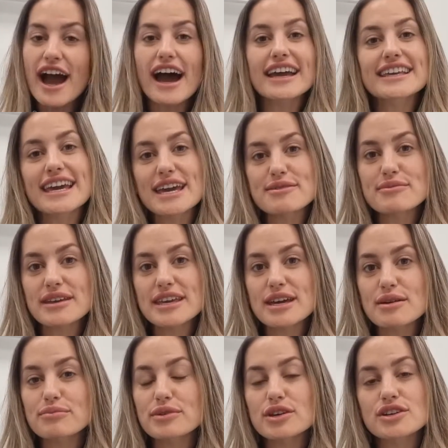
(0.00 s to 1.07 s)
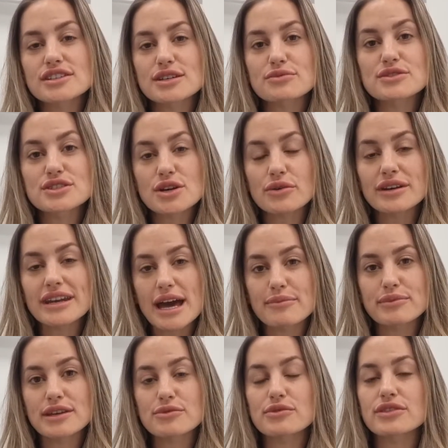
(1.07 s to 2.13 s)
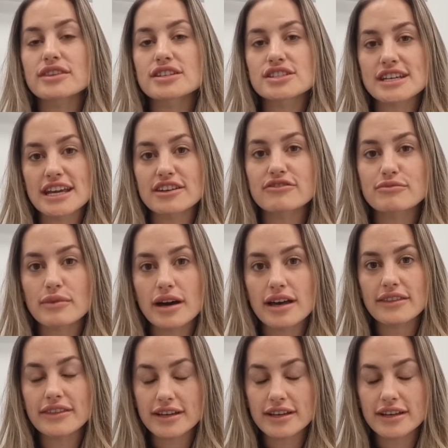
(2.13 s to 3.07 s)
I came here because I was so unhappy with the shade of my